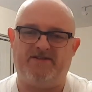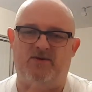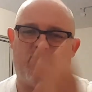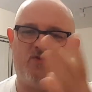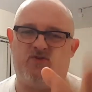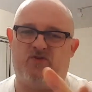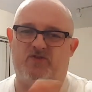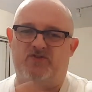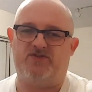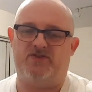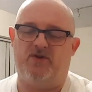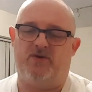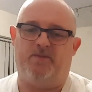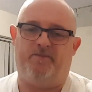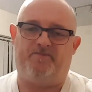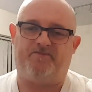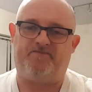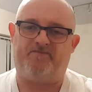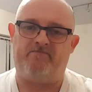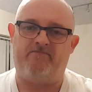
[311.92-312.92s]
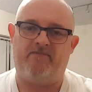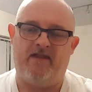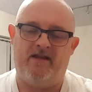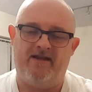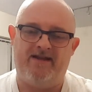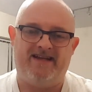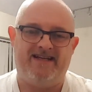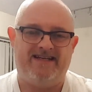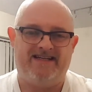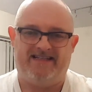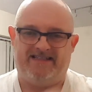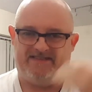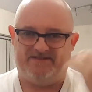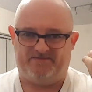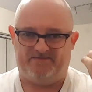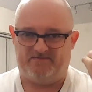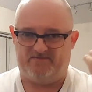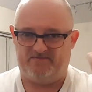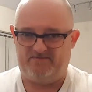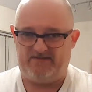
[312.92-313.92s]
See what it does do.
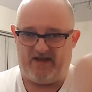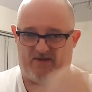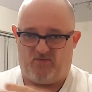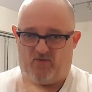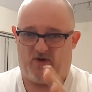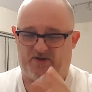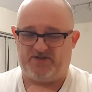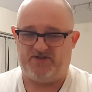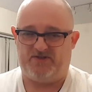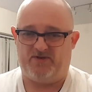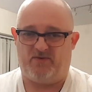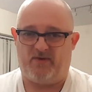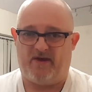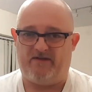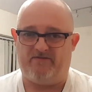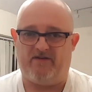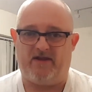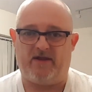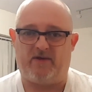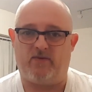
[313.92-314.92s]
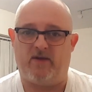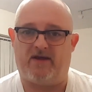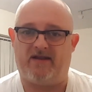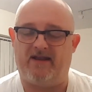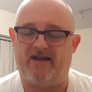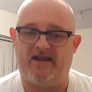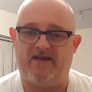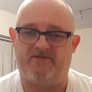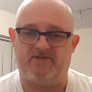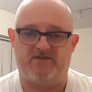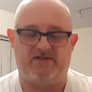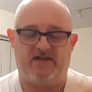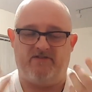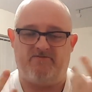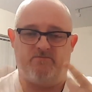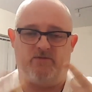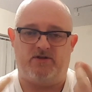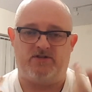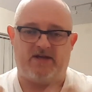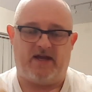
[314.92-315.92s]
It washes away very quickly. It doesn't
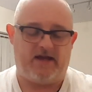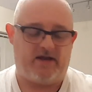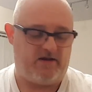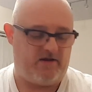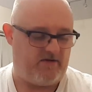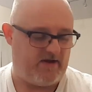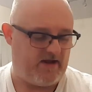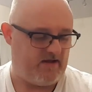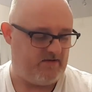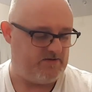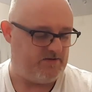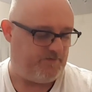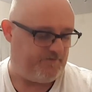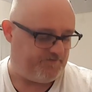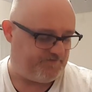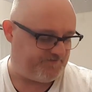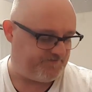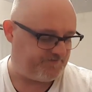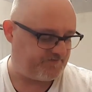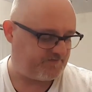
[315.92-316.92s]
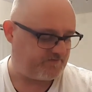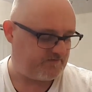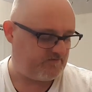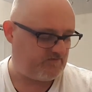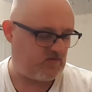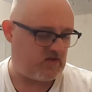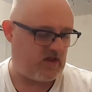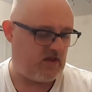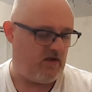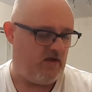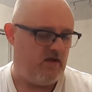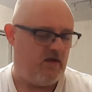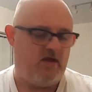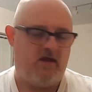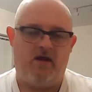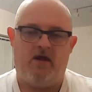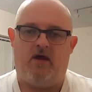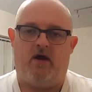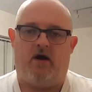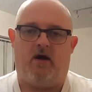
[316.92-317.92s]
leave much hanging around
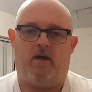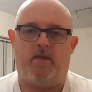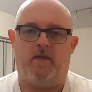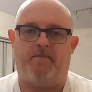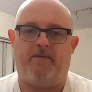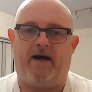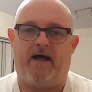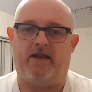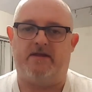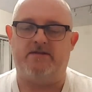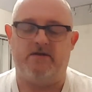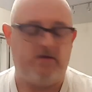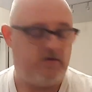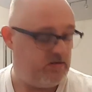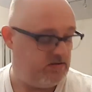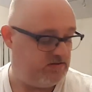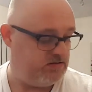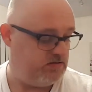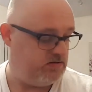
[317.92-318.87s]
on the palate.